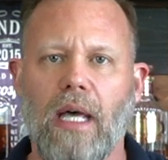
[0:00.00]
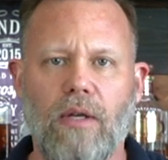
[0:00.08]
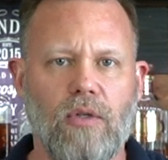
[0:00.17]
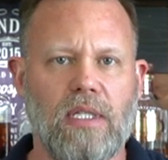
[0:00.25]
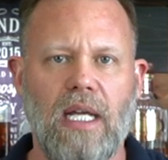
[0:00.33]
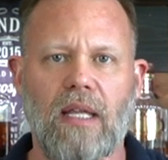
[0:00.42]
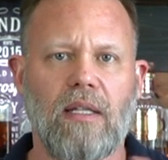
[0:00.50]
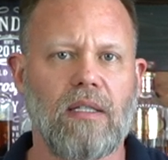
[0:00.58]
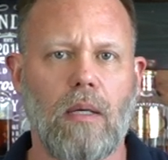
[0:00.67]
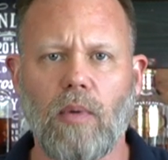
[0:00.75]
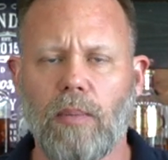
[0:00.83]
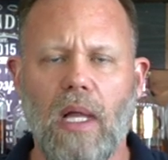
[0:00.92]
I understand that
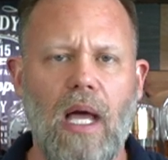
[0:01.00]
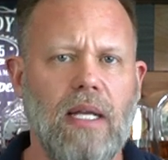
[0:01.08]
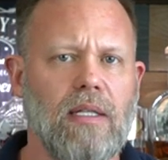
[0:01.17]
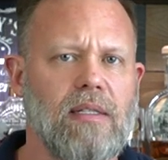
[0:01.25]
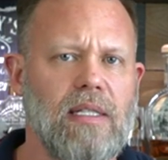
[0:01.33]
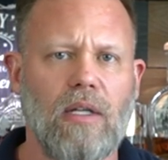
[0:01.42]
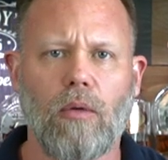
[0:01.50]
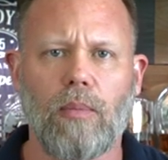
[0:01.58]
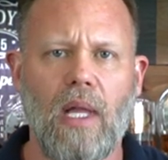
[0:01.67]
double blind and single